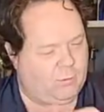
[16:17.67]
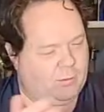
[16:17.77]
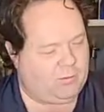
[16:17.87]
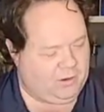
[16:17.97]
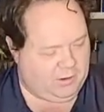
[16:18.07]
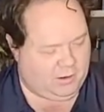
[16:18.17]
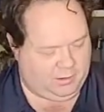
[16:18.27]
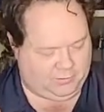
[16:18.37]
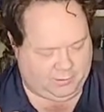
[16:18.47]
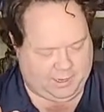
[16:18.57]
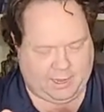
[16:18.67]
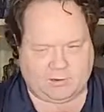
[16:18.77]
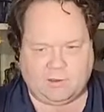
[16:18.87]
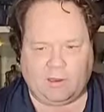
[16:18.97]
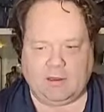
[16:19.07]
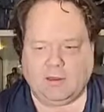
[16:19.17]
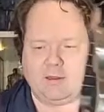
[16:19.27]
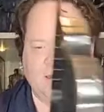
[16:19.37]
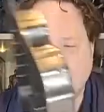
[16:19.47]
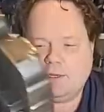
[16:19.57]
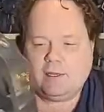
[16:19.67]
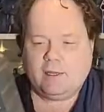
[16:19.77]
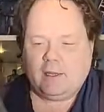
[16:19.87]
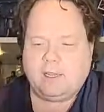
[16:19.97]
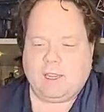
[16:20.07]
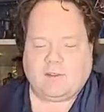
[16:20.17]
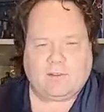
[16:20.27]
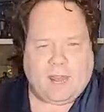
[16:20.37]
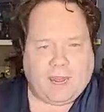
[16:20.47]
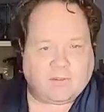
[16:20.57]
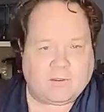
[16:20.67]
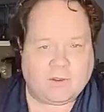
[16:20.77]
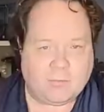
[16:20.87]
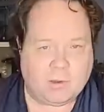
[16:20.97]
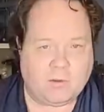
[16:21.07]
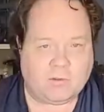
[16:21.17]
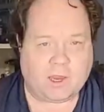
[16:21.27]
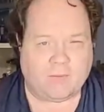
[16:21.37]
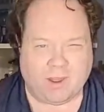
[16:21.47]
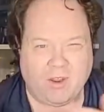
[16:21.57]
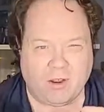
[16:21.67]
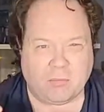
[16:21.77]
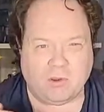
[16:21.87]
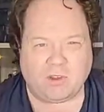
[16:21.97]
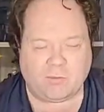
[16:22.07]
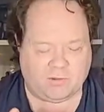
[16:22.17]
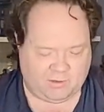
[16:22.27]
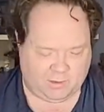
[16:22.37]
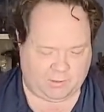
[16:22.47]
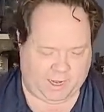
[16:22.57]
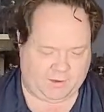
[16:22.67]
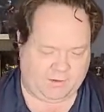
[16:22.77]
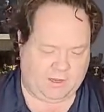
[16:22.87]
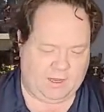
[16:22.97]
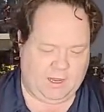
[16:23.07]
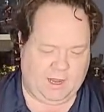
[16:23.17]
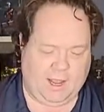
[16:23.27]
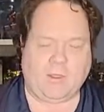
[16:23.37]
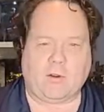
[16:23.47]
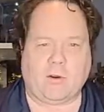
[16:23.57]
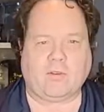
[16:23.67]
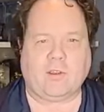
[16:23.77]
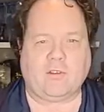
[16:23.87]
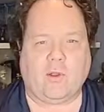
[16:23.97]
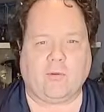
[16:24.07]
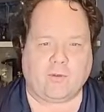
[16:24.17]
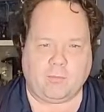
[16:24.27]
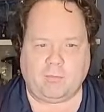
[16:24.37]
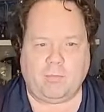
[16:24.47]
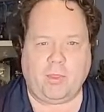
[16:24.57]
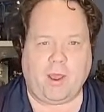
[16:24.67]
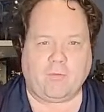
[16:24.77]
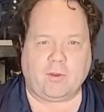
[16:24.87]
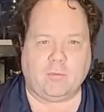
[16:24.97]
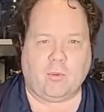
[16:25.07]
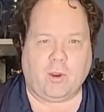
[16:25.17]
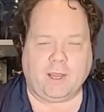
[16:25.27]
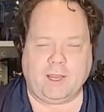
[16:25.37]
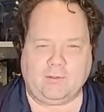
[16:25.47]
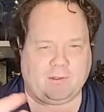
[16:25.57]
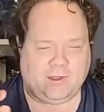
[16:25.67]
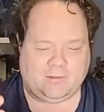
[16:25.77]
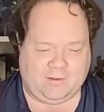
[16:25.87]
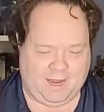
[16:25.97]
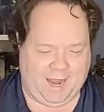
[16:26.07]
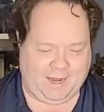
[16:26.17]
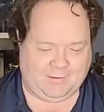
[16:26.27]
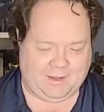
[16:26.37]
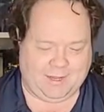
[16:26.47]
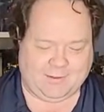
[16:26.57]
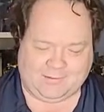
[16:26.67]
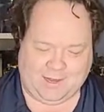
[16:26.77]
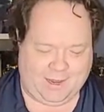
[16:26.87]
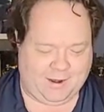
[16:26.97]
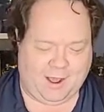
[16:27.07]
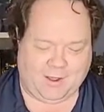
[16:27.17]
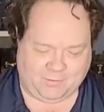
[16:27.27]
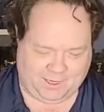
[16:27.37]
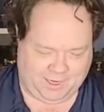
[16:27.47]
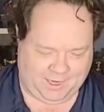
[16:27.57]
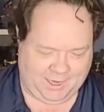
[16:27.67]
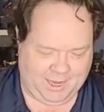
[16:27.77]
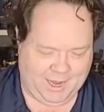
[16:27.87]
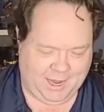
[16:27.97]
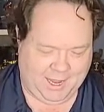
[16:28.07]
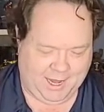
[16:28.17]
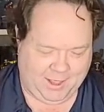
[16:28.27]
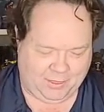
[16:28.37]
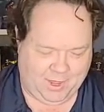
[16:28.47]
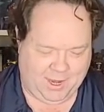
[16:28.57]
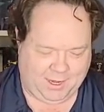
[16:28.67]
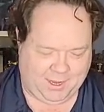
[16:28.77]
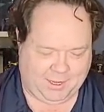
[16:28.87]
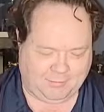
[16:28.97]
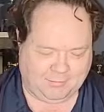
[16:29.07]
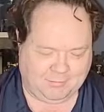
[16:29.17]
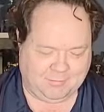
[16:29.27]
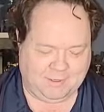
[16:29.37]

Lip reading: when we've seen Guardians of the Galaxy, he's dancing to the music, and we hear the music, and we see him dancing. And then, of course, they showed it from their viewpoint, and he's just dancing and singing off key. And I think it